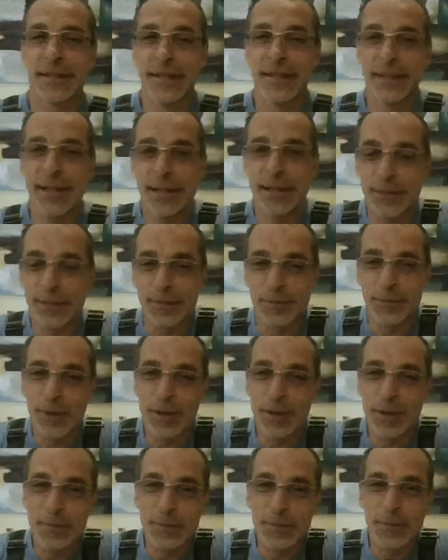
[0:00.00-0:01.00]
Hello and
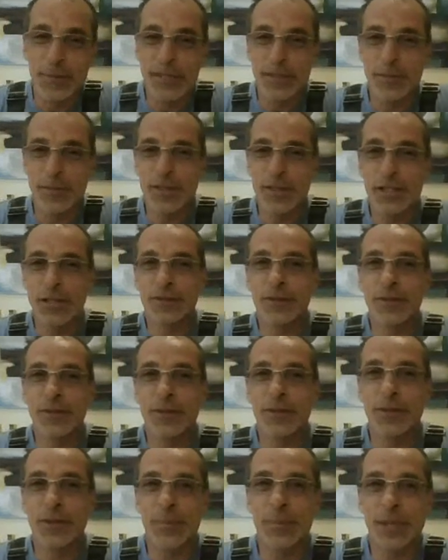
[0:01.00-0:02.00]
welcome to my submission for
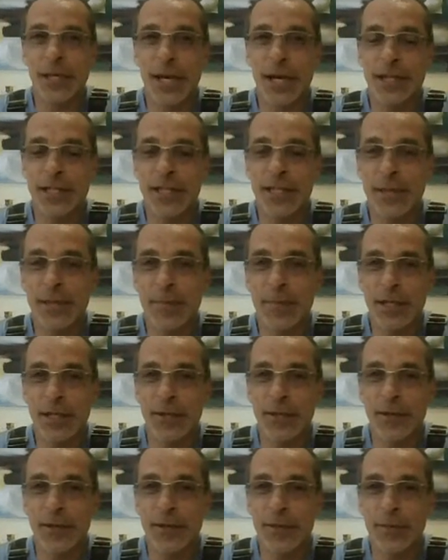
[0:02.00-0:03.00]
the PIVP
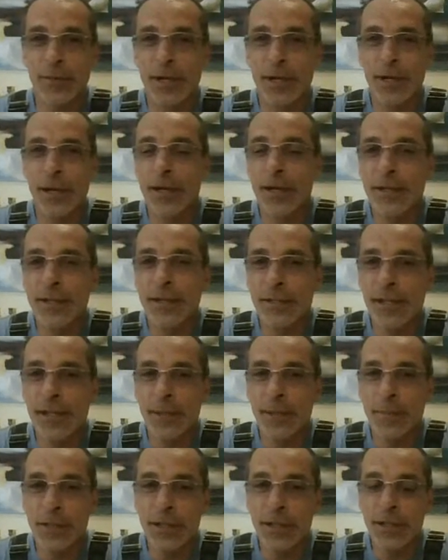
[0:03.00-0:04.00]
3100
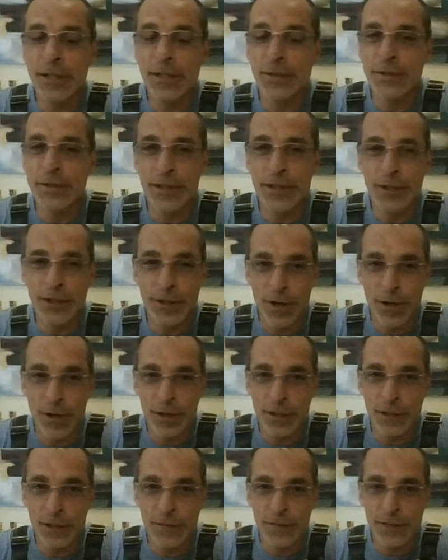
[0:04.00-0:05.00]
assignment using
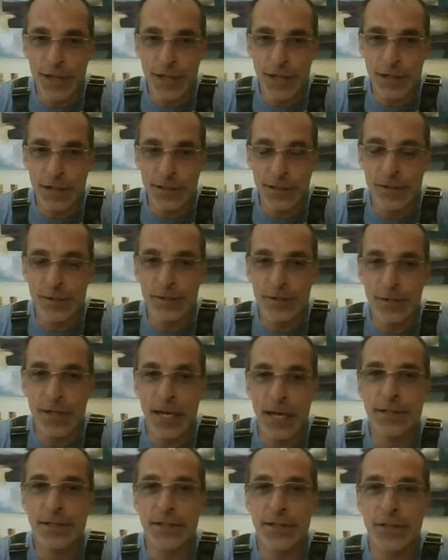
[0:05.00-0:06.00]
cognitive science to
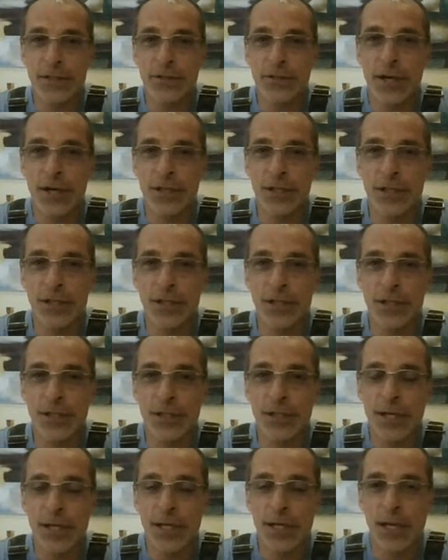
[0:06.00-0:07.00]
enhance instruction.
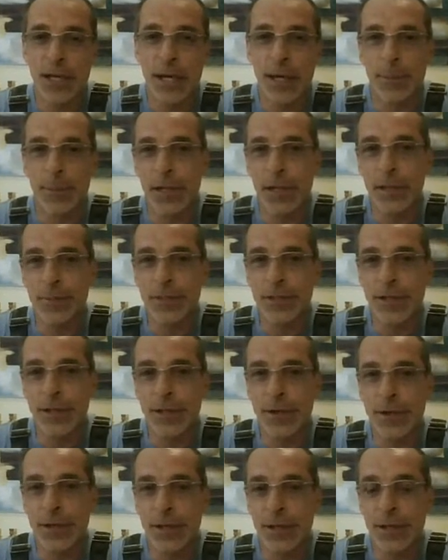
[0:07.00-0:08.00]
My name is
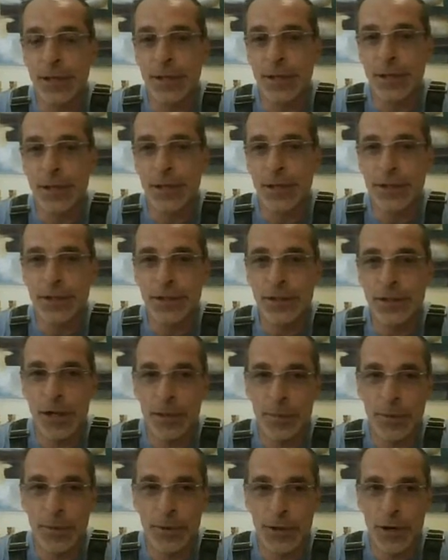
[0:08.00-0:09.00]
Jerry and I'd like to talk
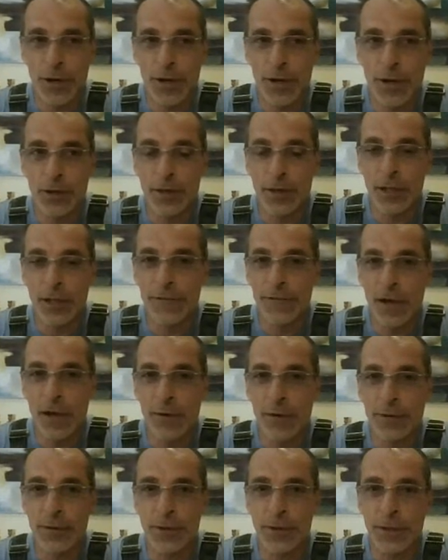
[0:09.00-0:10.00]
about an article I
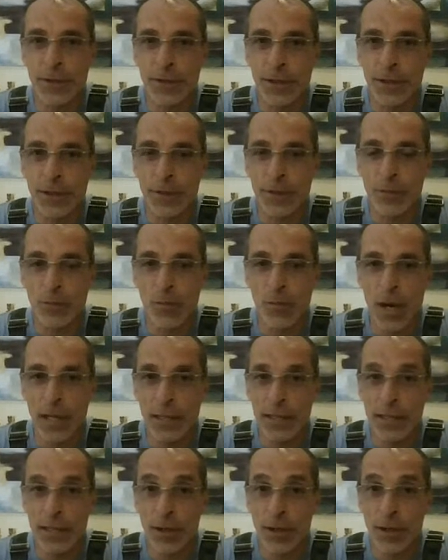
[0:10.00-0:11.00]
found on the
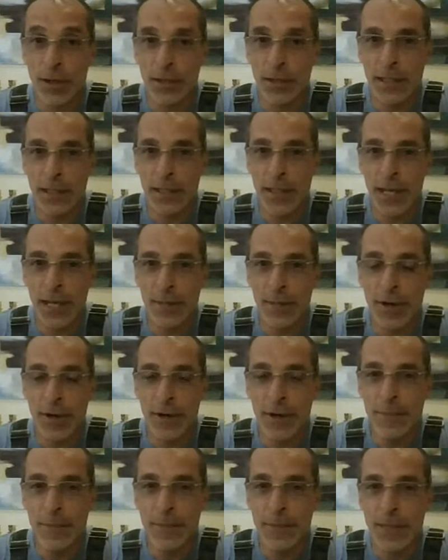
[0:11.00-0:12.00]
Wiley Online
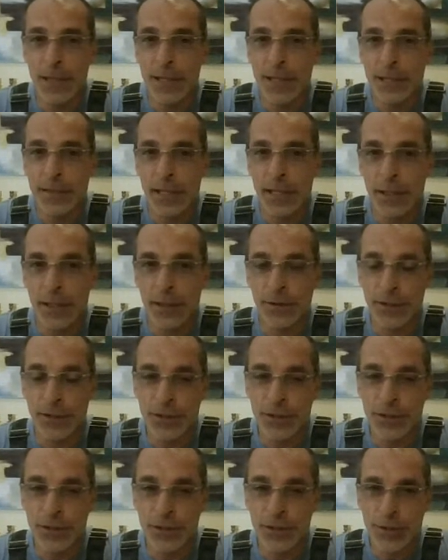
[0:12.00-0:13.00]
Library titled The
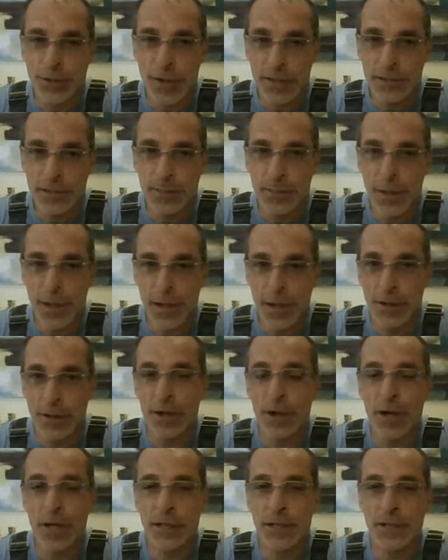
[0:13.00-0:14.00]
Stress
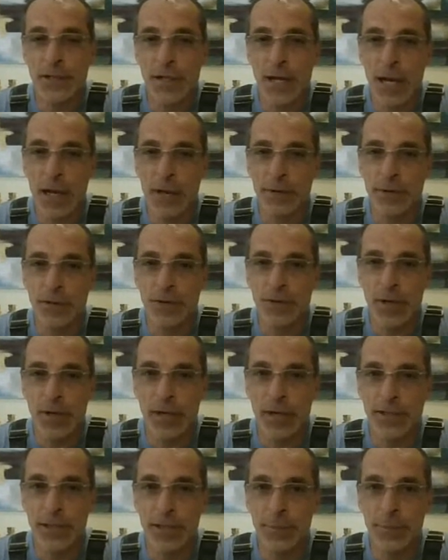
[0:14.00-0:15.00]
Paradox: How
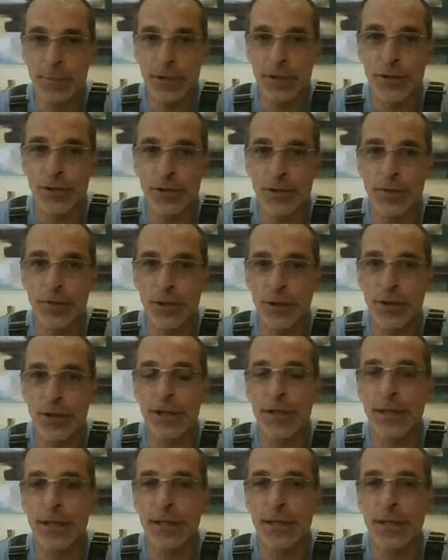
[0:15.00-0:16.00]
Stress Could Be Good for
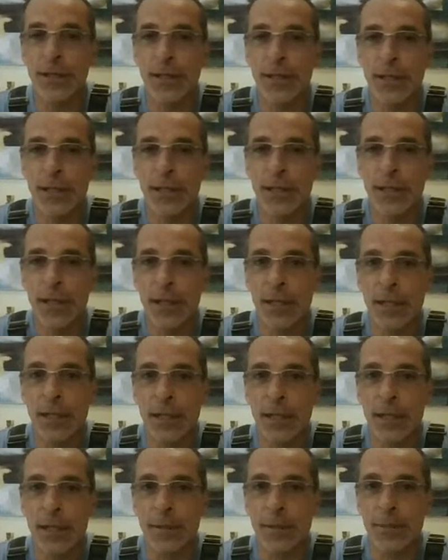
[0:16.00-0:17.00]
Learning.
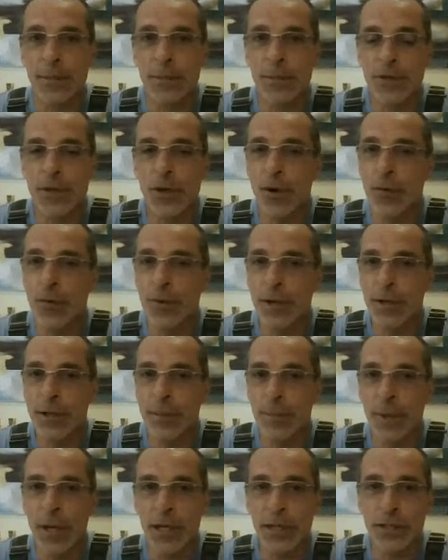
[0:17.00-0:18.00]
It was co-written
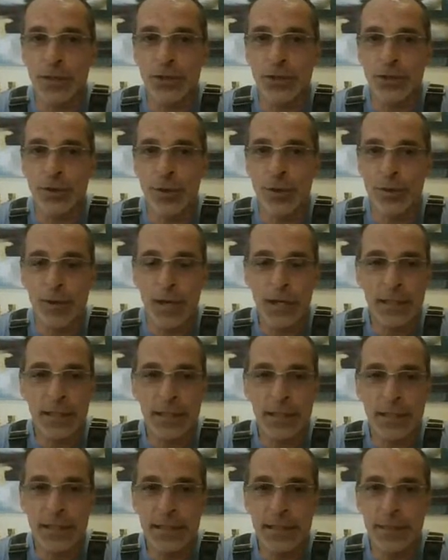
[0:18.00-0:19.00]
by Joy
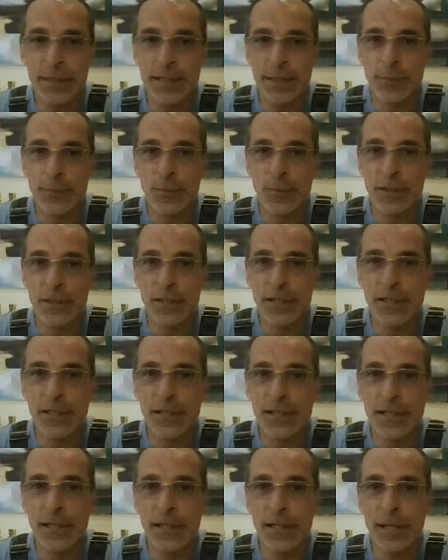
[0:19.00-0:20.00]
Rudland, Tim
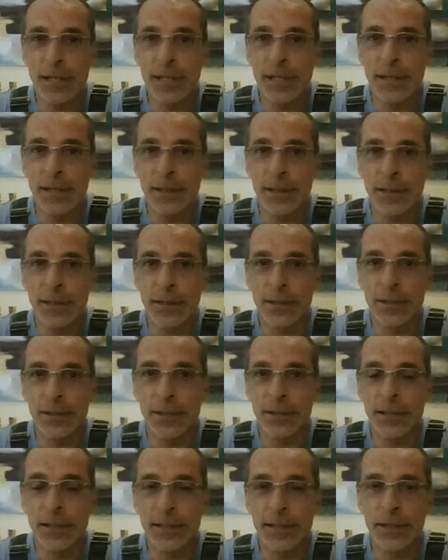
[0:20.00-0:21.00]
Wilkinson, and
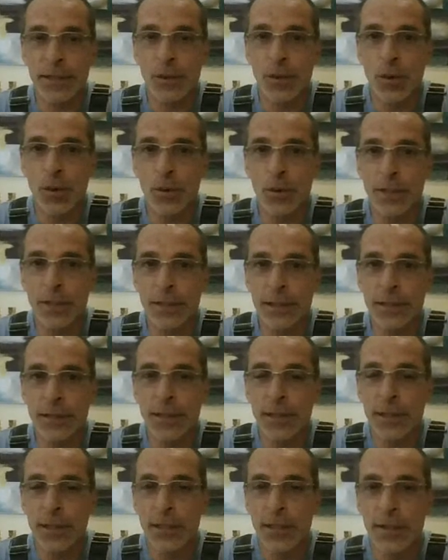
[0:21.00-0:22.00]
Clinton Golding
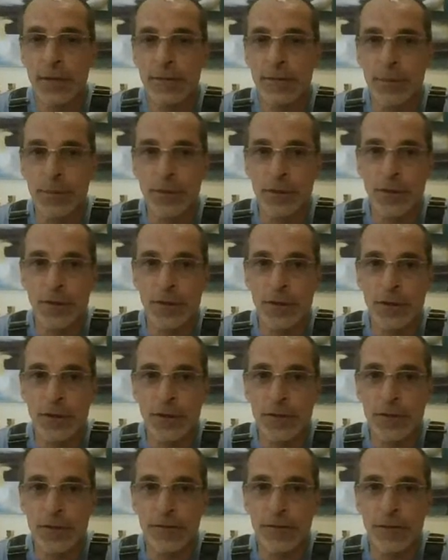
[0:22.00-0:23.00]
from the
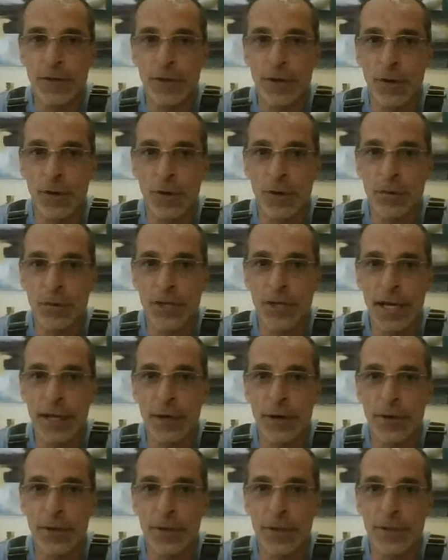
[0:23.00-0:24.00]
University of
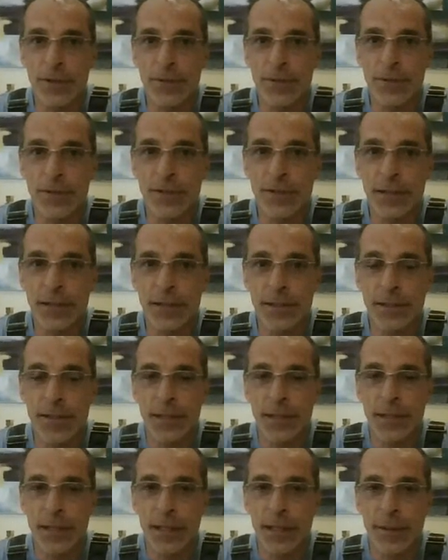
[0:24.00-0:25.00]
Otago in New Zealand,
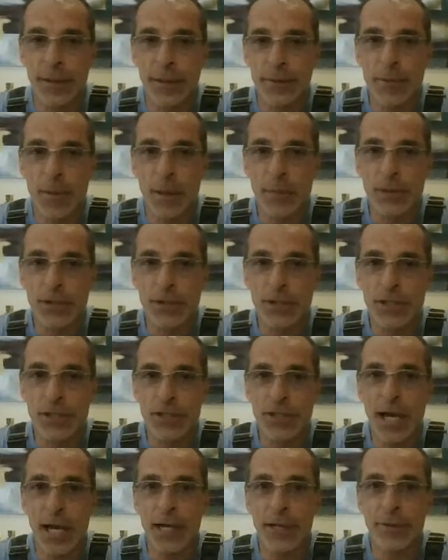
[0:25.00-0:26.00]
and it was published in
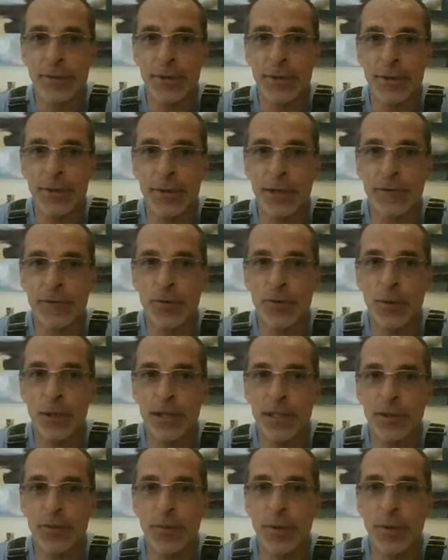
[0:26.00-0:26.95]
January of 2020